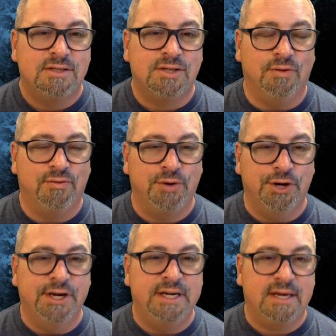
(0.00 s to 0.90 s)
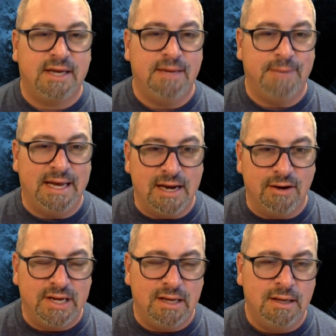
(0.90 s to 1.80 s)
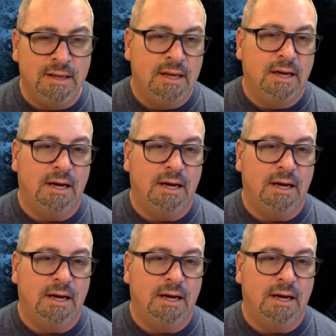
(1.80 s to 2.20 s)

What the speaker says: So if you're in the Cape May area,